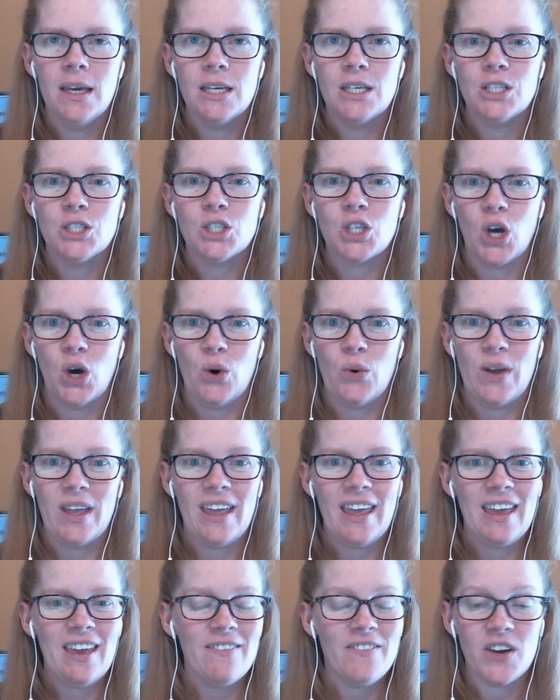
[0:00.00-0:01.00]
So
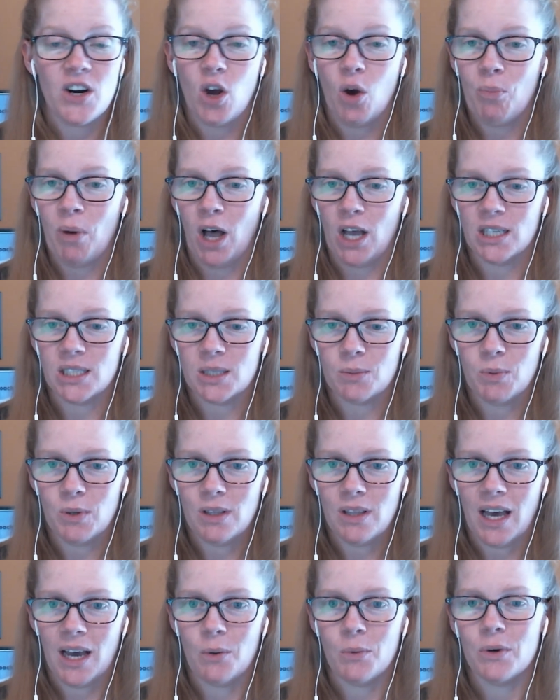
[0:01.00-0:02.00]
if at all possible,
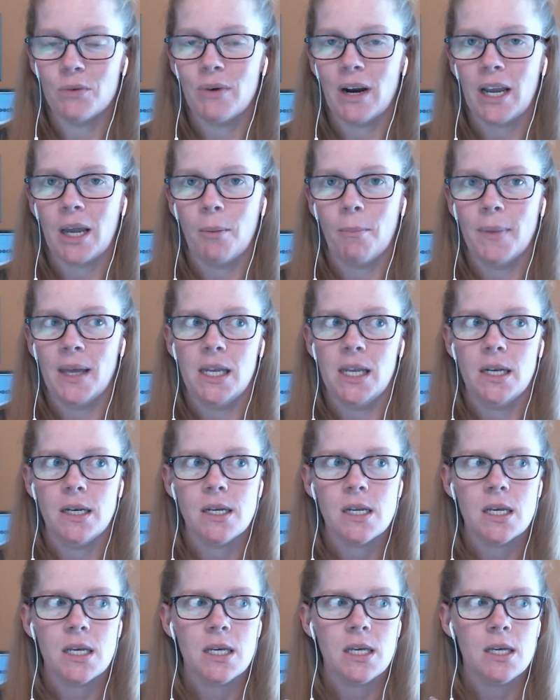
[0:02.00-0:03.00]
I would recommend